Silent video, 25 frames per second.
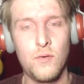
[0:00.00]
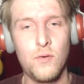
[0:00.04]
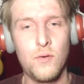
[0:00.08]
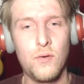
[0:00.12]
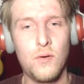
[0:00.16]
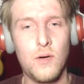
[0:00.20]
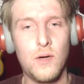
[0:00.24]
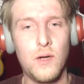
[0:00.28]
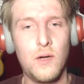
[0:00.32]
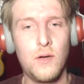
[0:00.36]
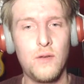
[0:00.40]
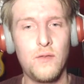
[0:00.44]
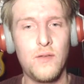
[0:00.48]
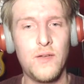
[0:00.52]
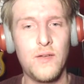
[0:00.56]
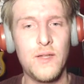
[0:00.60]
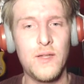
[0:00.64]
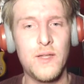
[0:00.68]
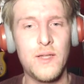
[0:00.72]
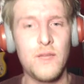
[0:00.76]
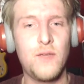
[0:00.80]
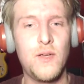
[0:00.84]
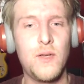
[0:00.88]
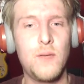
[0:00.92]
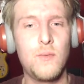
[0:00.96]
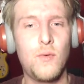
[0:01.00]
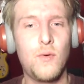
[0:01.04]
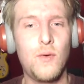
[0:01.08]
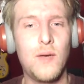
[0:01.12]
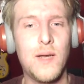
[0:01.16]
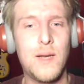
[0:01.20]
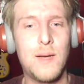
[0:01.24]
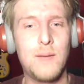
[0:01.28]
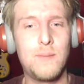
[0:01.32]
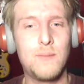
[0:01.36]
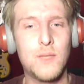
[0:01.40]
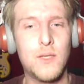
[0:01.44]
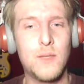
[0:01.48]
Oh, I love how there's a few
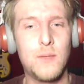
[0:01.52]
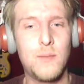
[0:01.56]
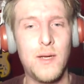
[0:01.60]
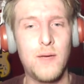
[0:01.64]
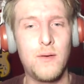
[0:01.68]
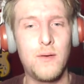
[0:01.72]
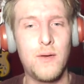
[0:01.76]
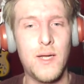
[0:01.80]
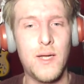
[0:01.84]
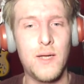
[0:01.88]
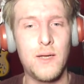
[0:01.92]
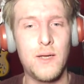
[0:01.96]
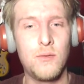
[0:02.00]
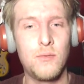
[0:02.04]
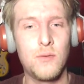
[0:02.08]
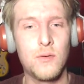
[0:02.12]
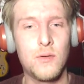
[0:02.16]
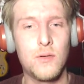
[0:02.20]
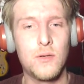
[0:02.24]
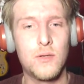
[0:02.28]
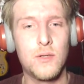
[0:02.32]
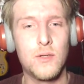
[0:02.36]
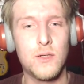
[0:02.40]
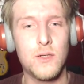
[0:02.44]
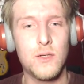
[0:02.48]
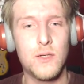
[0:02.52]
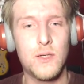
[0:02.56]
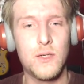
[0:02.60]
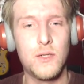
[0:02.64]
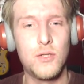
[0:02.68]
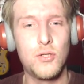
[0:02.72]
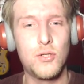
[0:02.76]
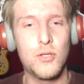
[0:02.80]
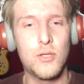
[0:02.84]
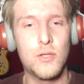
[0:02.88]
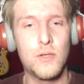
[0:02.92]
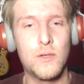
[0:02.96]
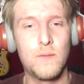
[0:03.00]
more lamps about now because I
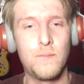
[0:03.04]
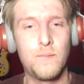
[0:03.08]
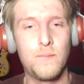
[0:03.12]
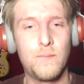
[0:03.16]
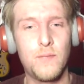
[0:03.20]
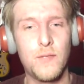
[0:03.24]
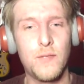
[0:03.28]
can just